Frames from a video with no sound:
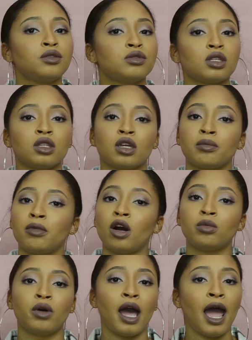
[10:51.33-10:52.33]
using their
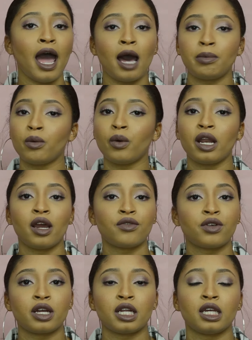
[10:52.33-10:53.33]
mobile app,
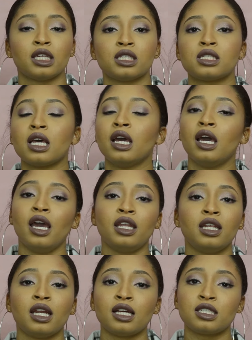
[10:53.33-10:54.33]
whatever it is. And
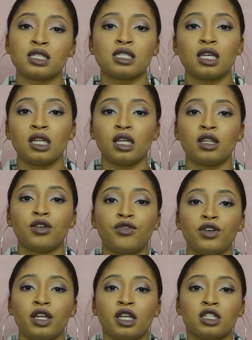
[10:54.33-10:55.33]
then I just send in the
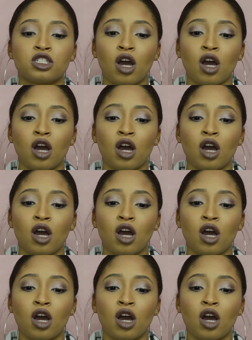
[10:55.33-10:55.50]
footage.